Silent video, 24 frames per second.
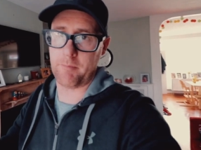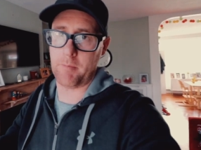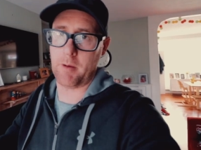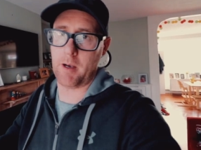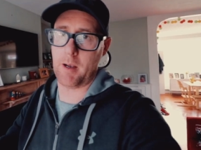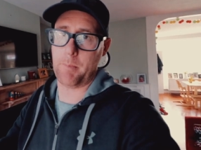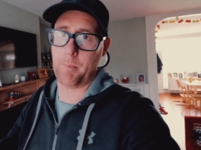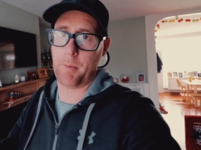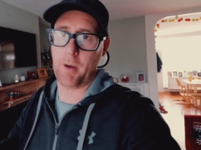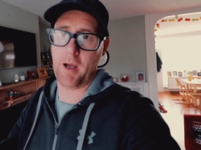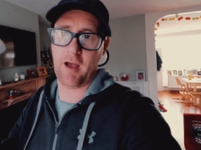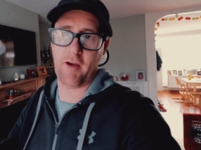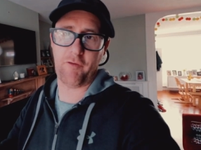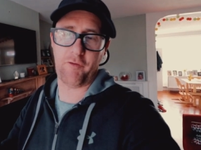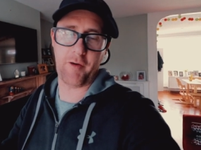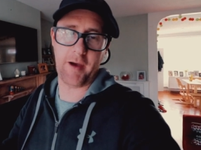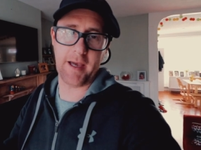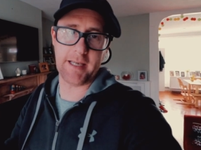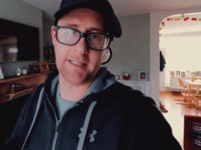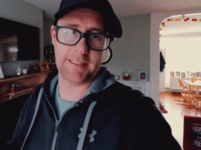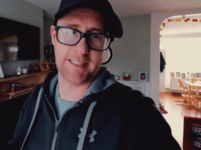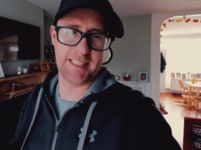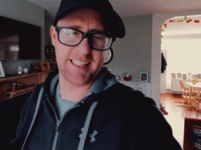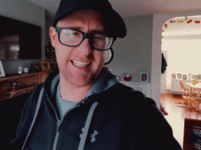my putter
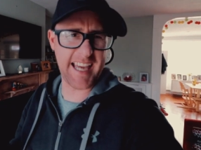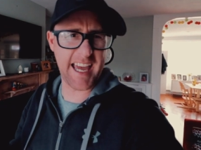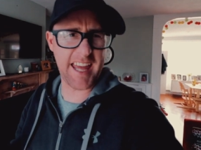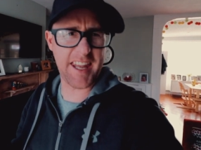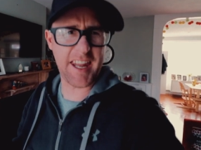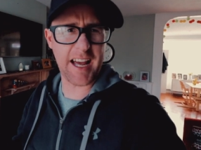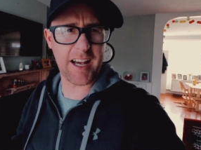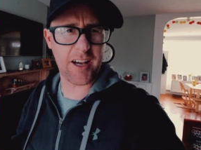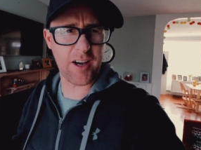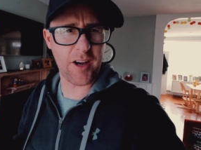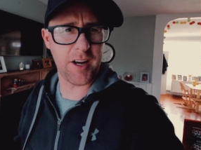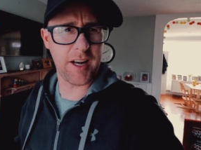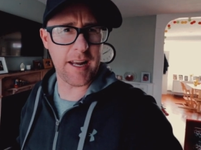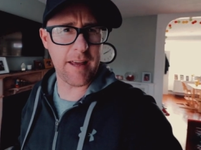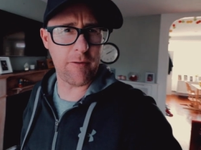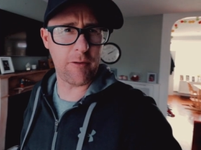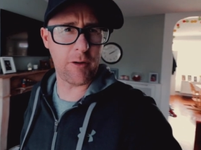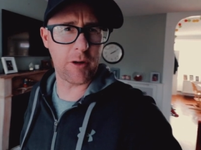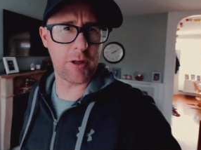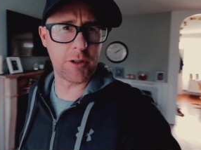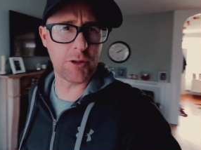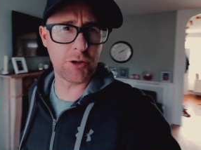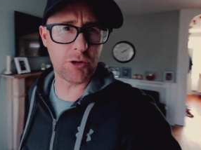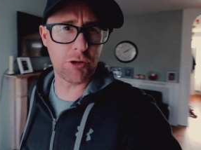face to get that kind of level
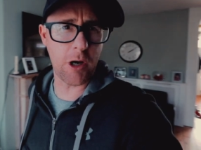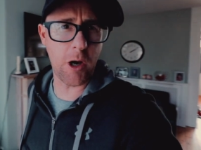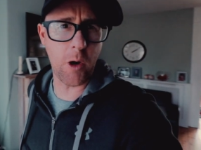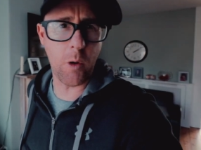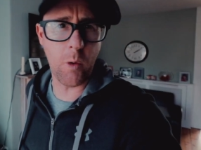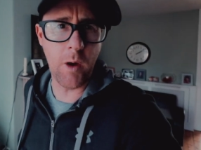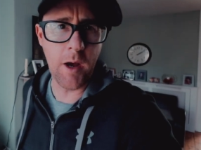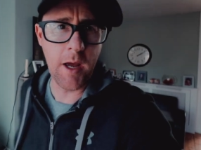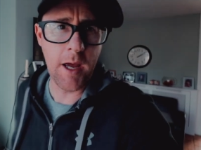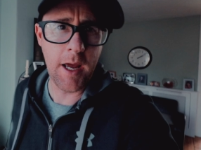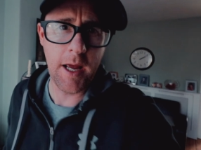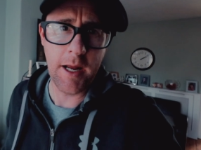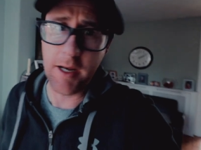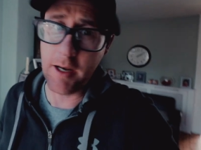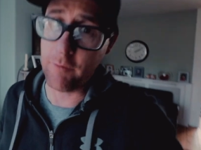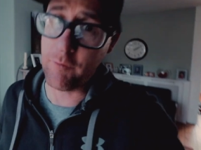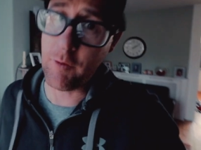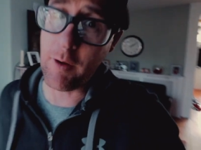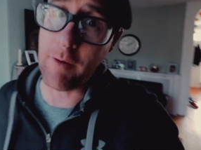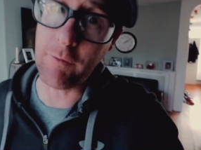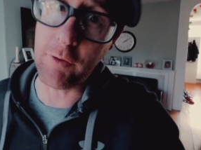of control. And if you